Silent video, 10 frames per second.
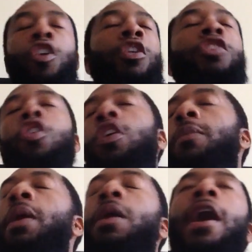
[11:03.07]
So he talked
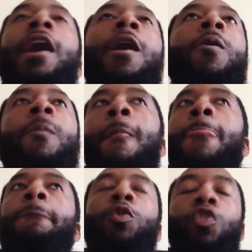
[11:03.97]
about how,
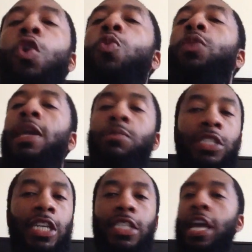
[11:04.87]
you know, when they
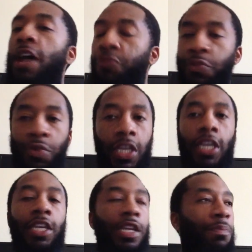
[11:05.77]
just got
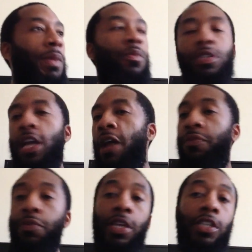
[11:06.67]
freed and people got
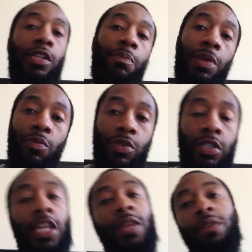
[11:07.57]
freed, some people was
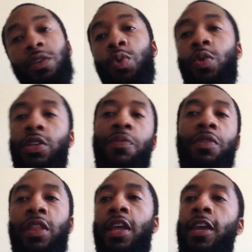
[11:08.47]
leaving, doing
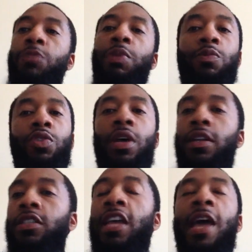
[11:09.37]
different things, people trying
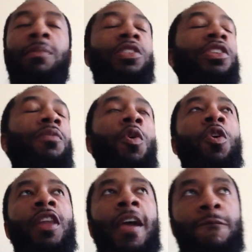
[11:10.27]
to establish stuff,
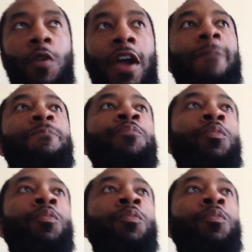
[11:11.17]
all that, right?